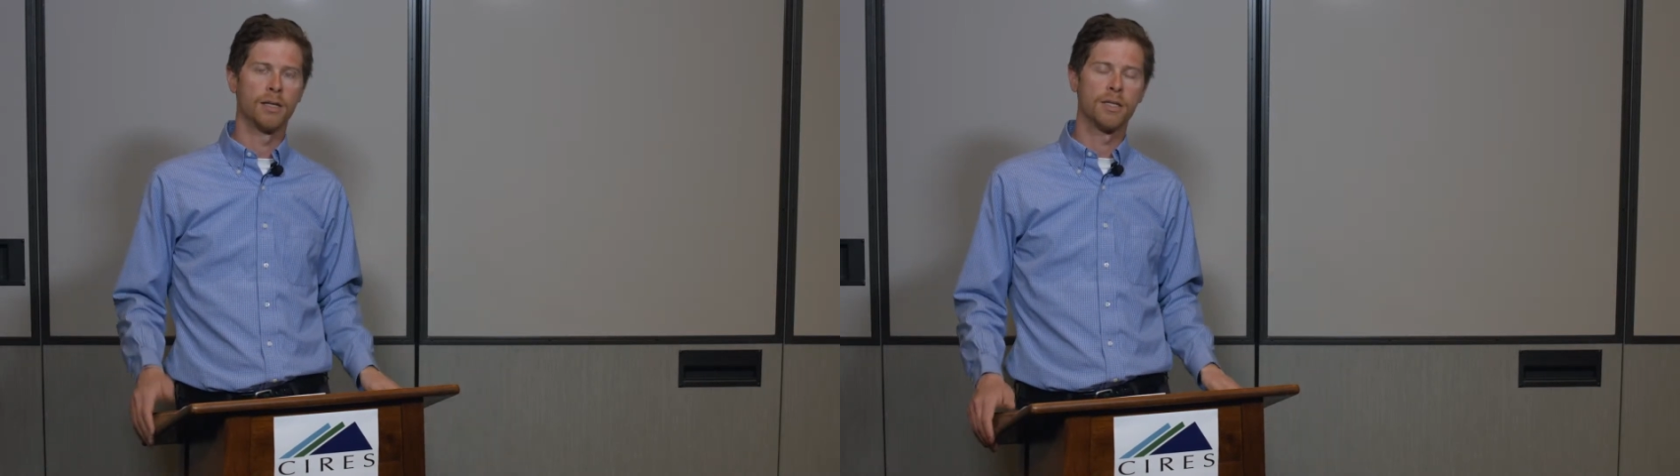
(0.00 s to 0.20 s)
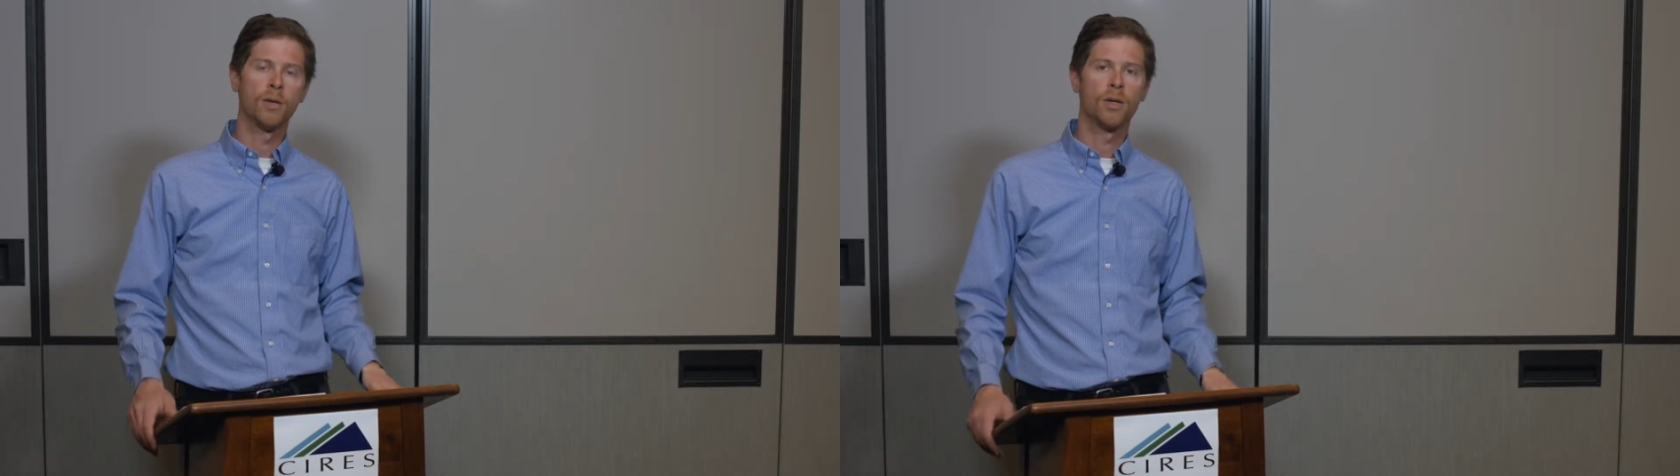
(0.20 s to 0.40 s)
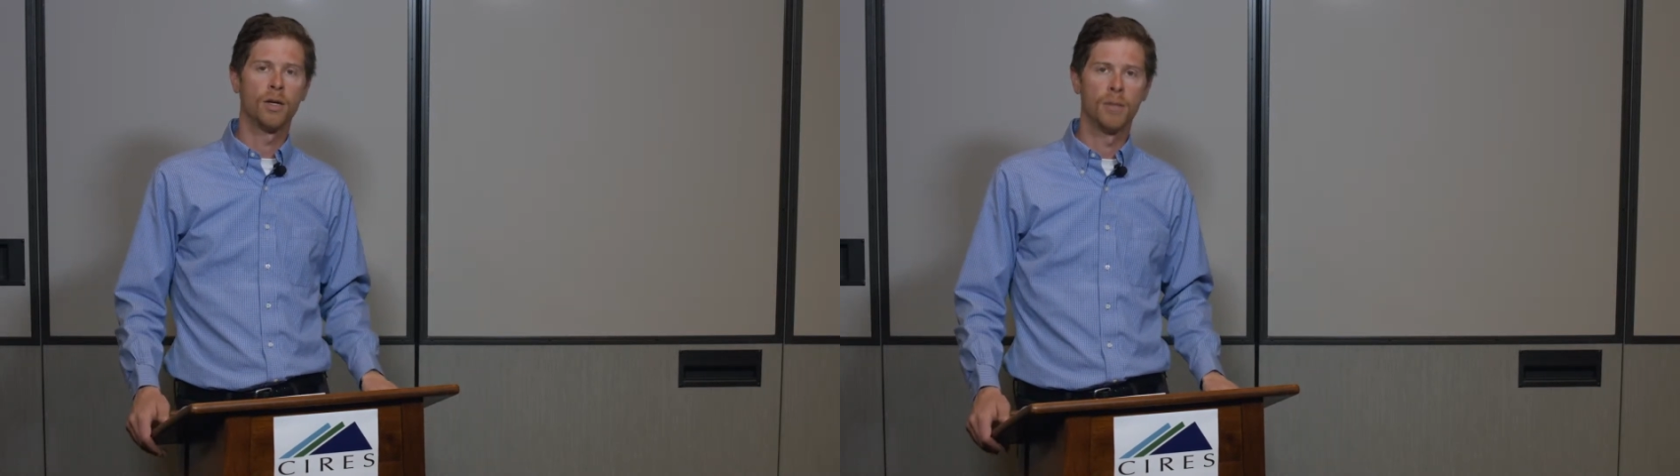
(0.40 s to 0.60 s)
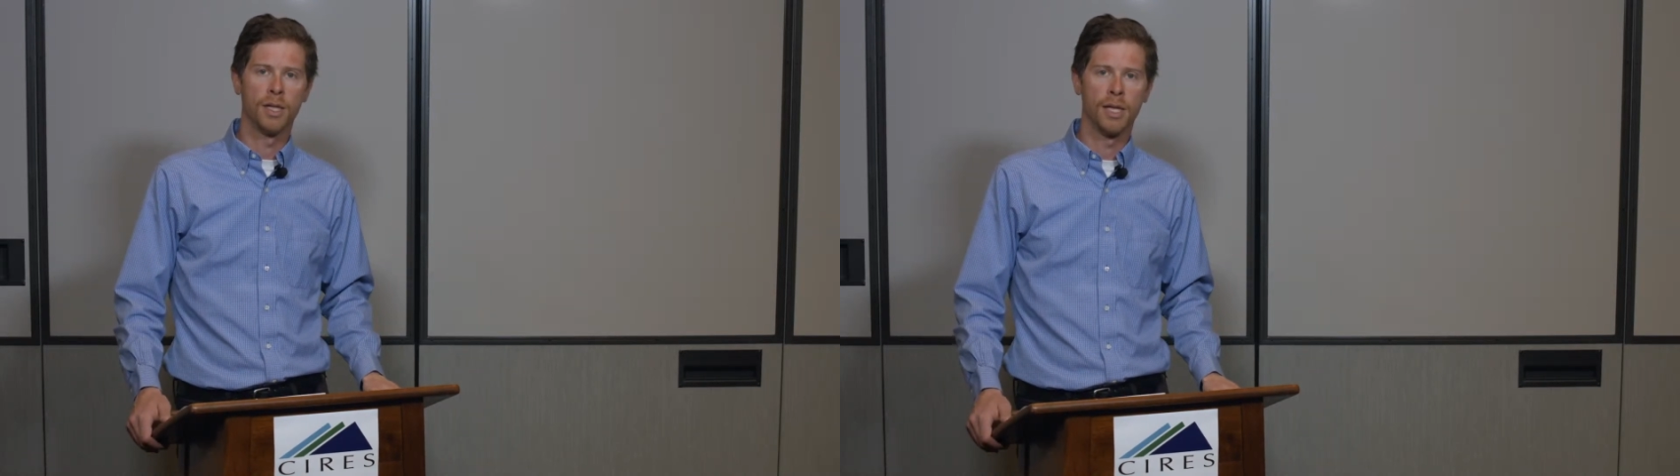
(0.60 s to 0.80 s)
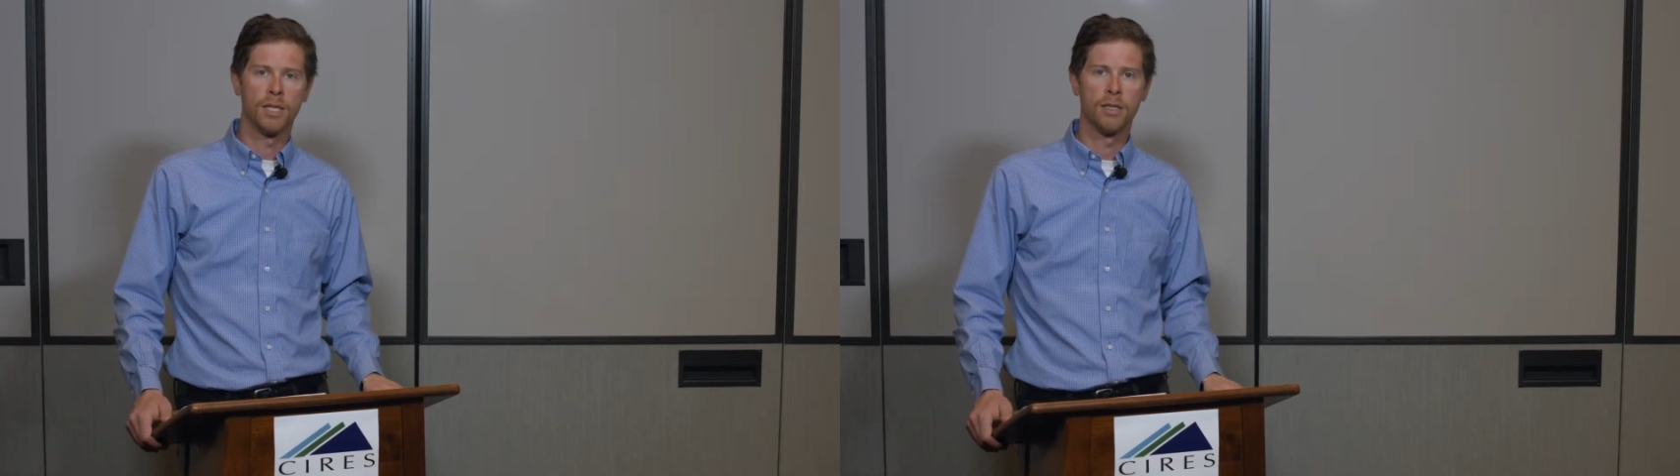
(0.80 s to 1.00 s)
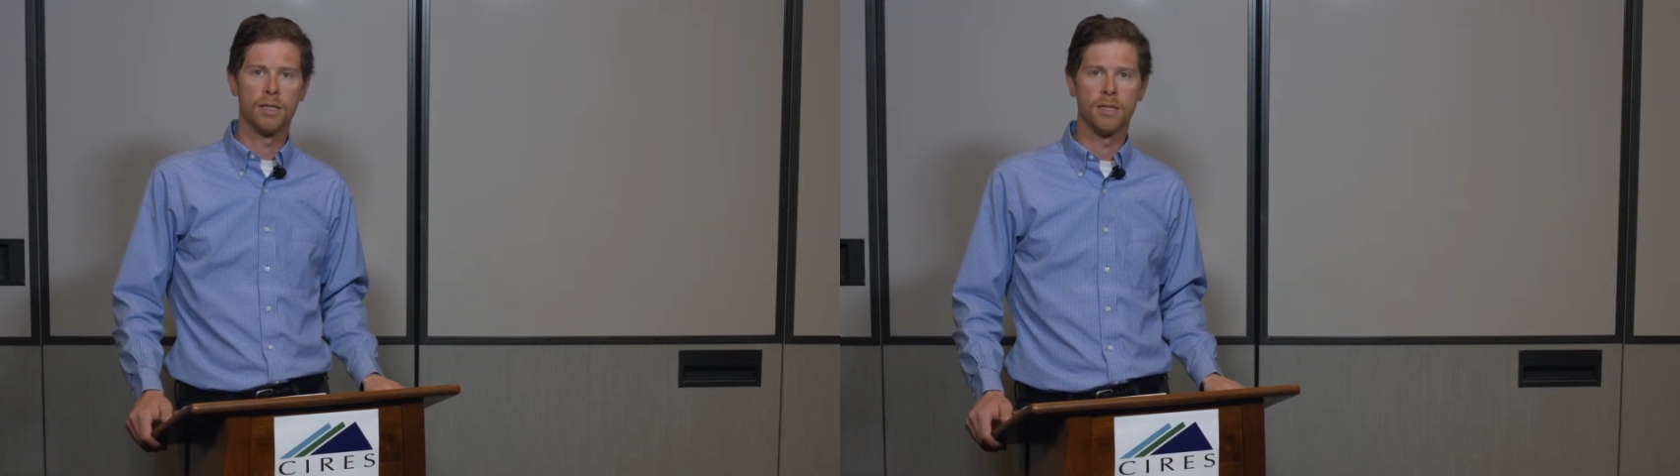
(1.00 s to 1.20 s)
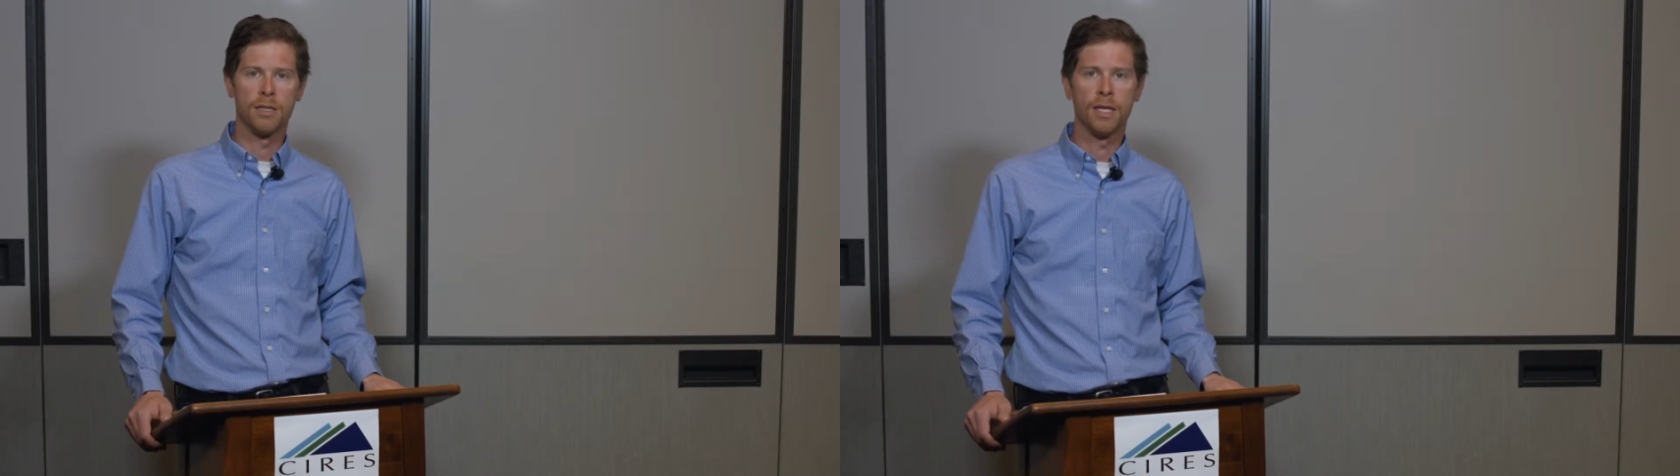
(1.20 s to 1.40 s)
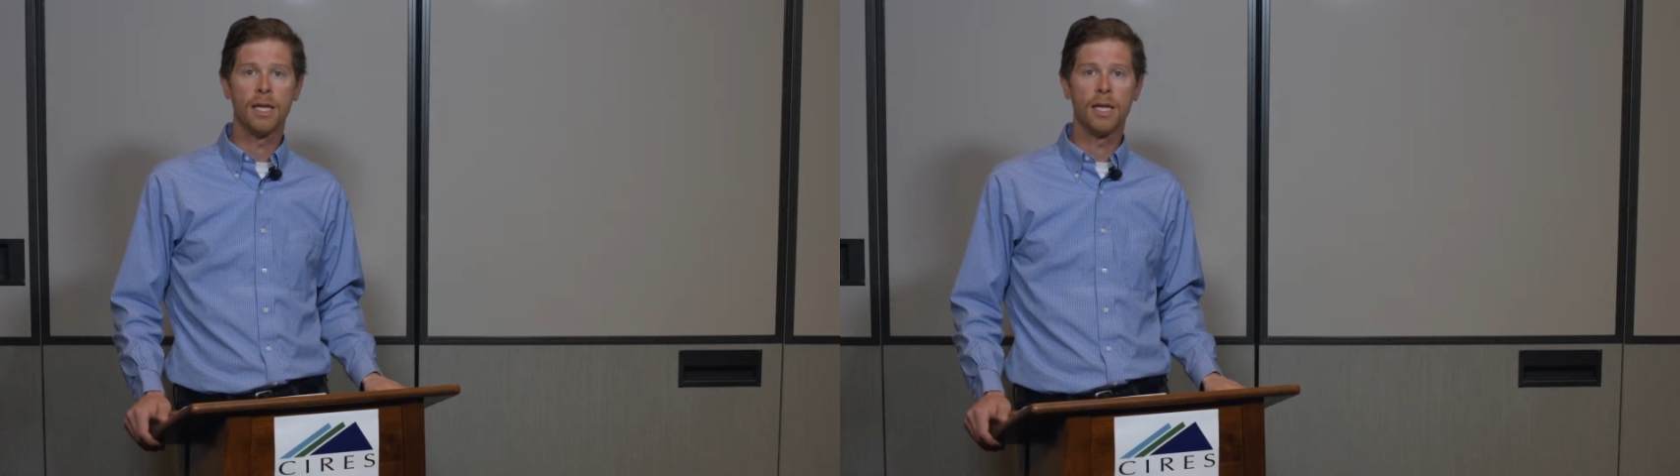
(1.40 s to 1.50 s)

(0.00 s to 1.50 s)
snow accumulation season